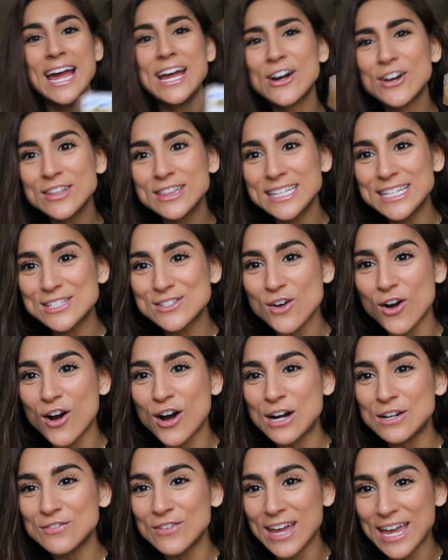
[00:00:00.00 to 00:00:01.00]
I got this
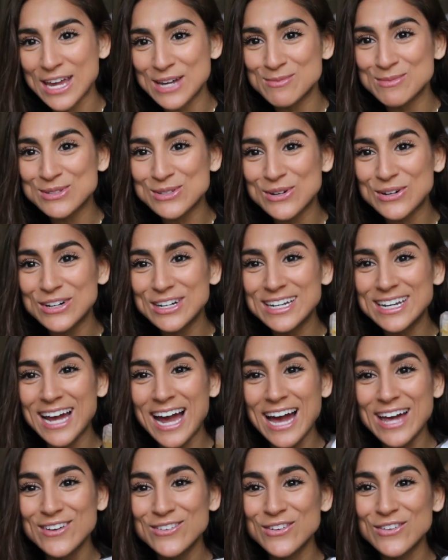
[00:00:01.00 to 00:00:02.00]
off Amazon.
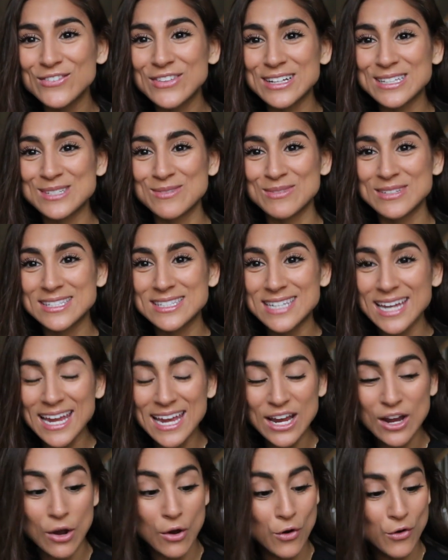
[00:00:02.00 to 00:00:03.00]
I don't know if that's a
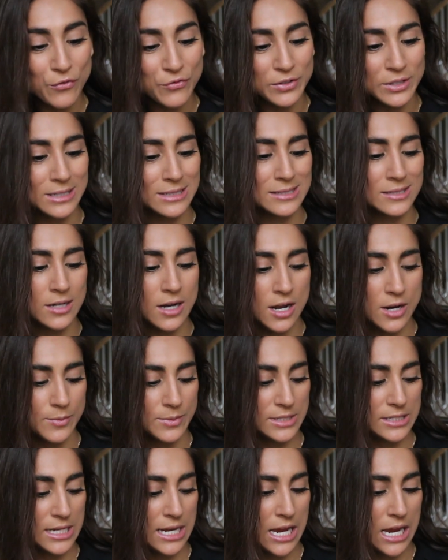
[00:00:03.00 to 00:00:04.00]
mistake. Hopefully it's not a
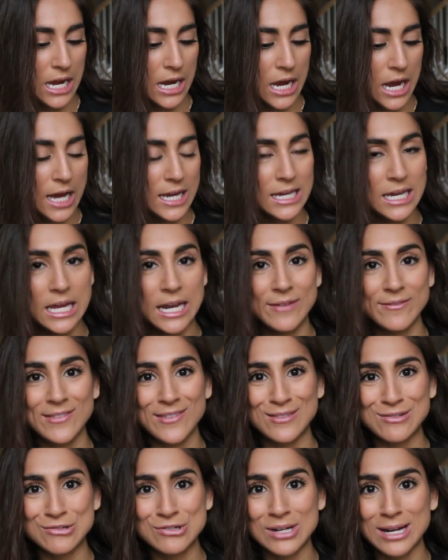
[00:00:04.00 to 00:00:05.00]
mistake. Again, I've
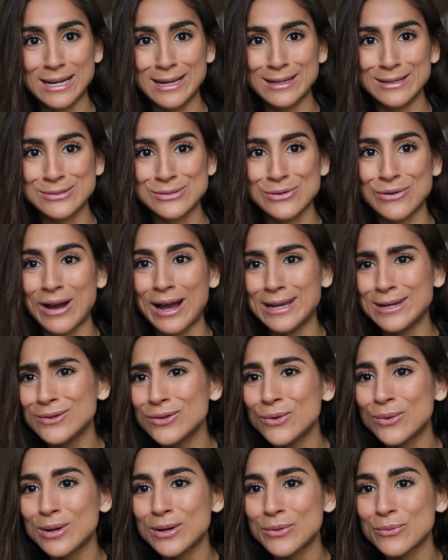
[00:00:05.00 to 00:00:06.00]
never tried it, so I
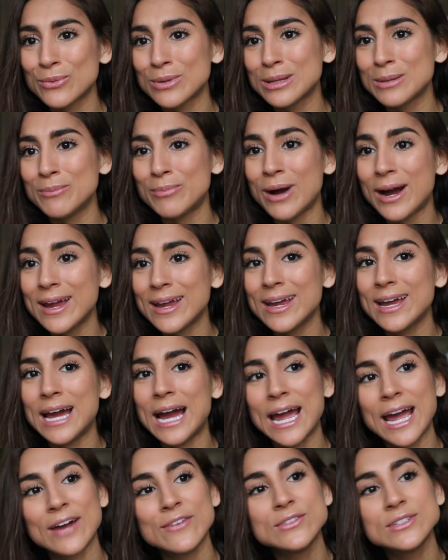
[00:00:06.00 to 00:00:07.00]
didn't know where to really buy it.
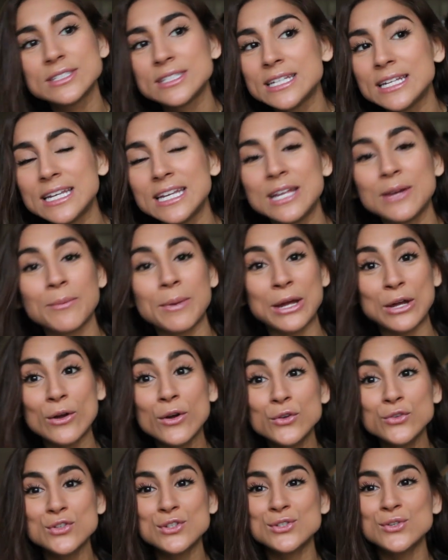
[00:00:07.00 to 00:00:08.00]
I haven't seen any in my
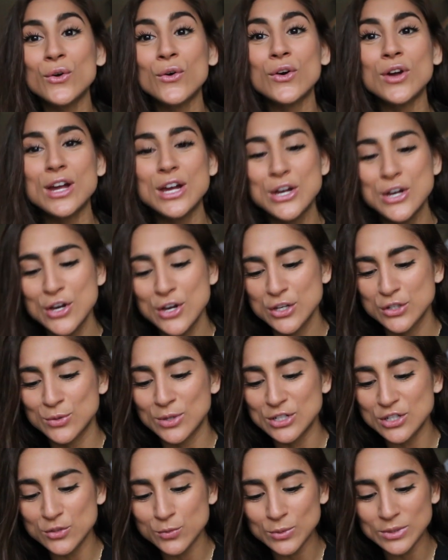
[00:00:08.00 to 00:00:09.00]
grocery store,
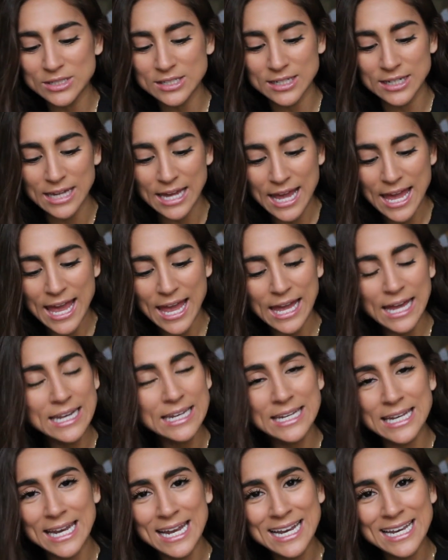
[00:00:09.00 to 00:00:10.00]
so I just went to
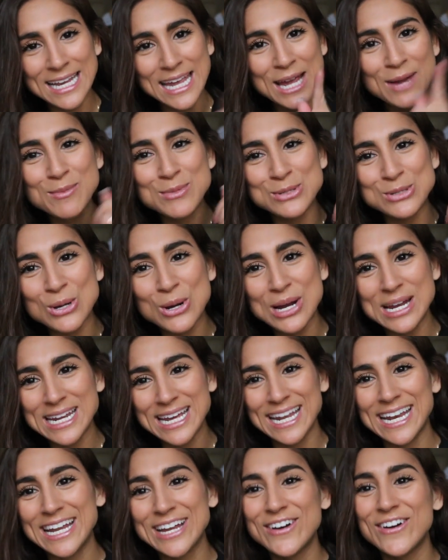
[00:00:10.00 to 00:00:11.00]
handy dandy Amazon
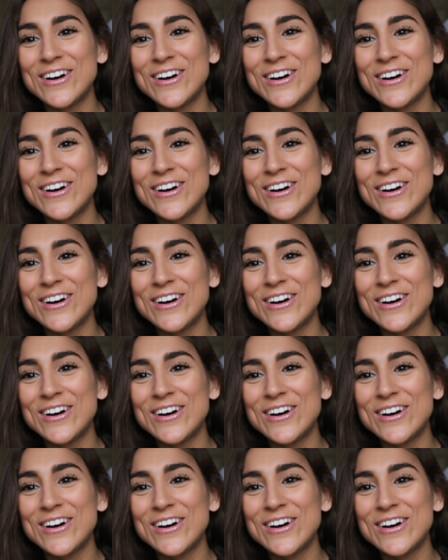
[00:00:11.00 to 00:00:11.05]
and I